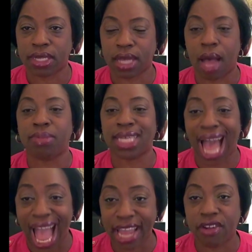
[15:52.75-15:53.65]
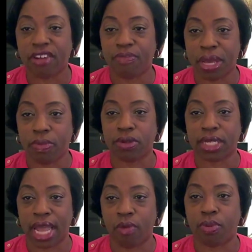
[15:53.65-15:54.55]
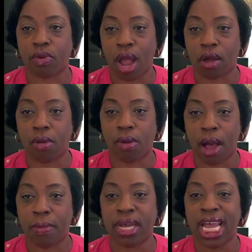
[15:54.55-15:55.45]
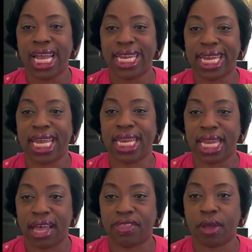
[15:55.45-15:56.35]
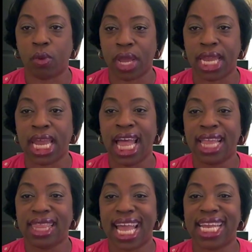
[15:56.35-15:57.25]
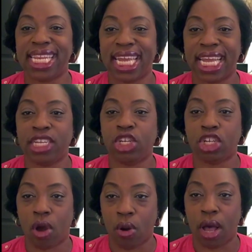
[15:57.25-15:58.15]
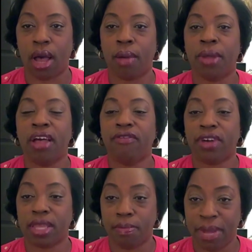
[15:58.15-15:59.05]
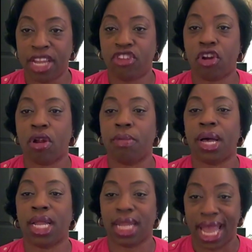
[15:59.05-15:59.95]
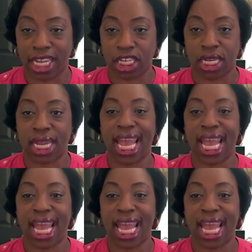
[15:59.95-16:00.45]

I'm tired of people saying Barack Obama did nothing when they didn't show up for the midterm election.